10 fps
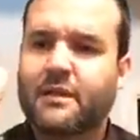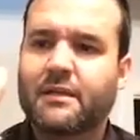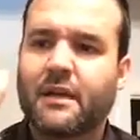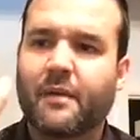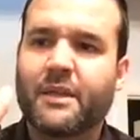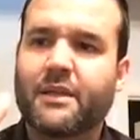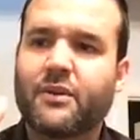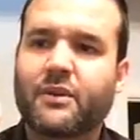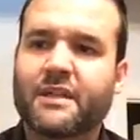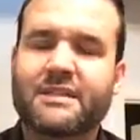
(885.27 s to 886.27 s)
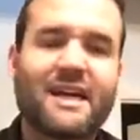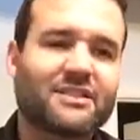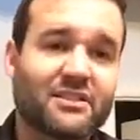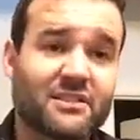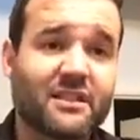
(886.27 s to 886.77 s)
I mean, you could
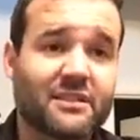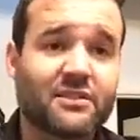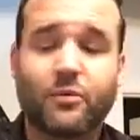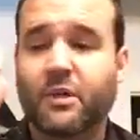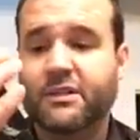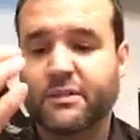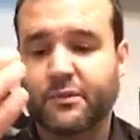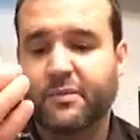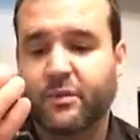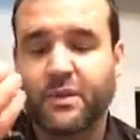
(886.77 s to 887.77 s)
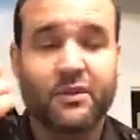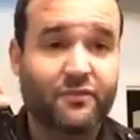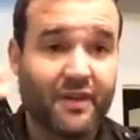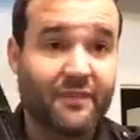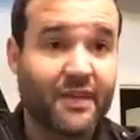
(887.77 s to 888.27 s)
attach this thing so much it would be with you
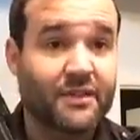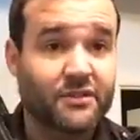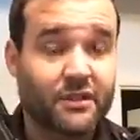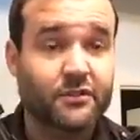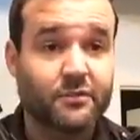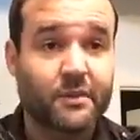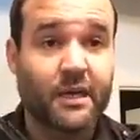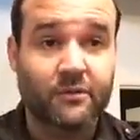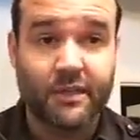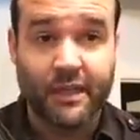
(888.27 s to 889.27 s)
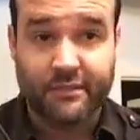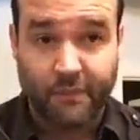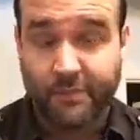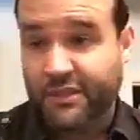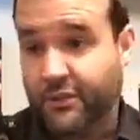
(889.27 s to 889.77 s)
5,000 years from now in the next
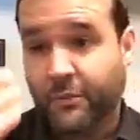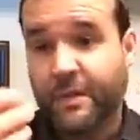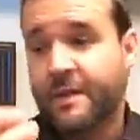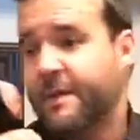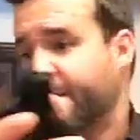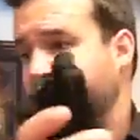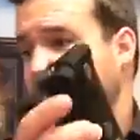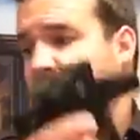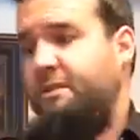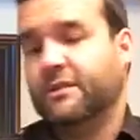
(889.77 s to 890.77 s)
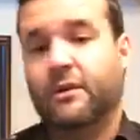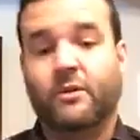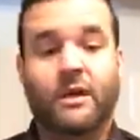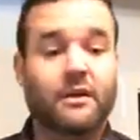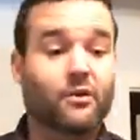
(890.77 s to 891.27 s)
mummy tomb.
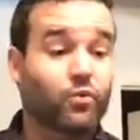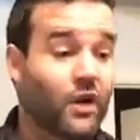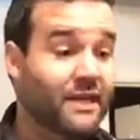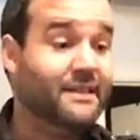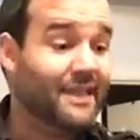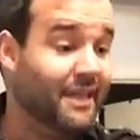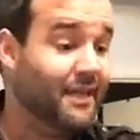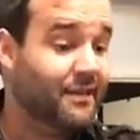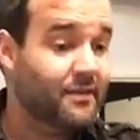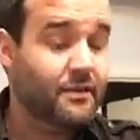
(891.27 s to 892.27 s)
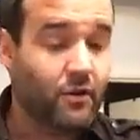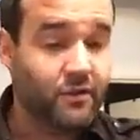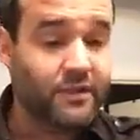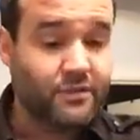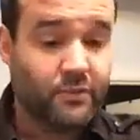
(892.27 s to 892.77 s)
So great kit on
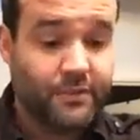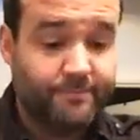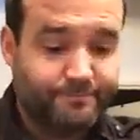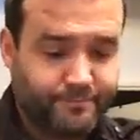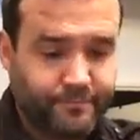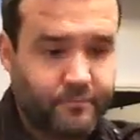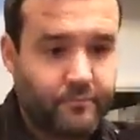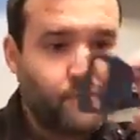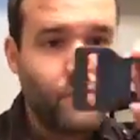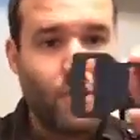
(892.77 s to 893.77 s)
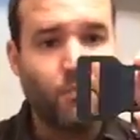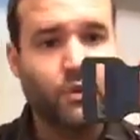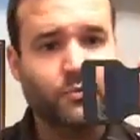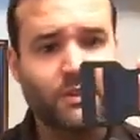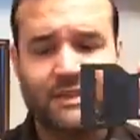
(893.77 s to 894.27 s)
this one.
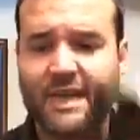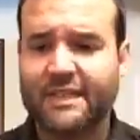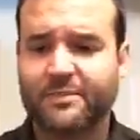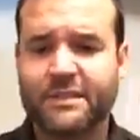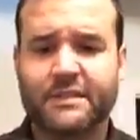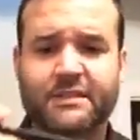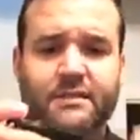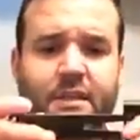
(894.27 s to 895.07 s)
Multiple attachments,